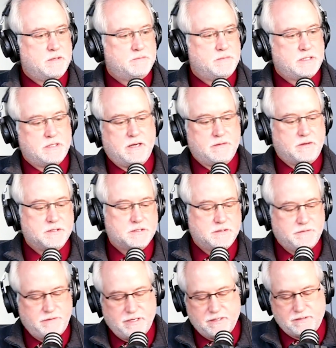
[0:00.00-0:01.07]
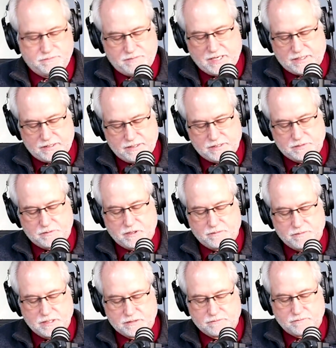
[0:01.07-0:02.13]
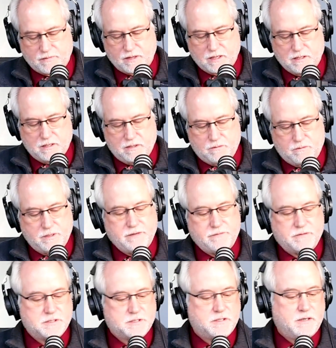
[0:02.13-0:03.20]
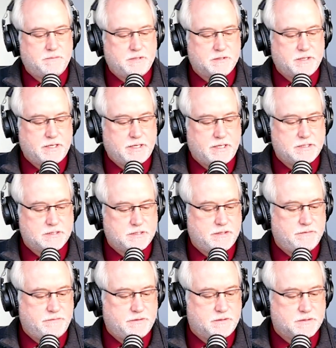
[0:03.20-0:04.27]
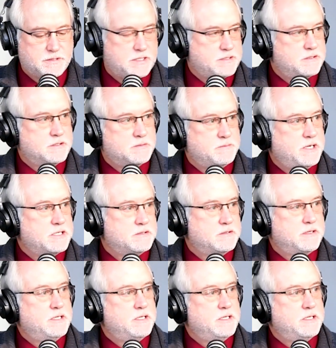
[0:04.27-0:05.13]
But I also found, back to these apartments, when they first started building these as infills, that's their specialty.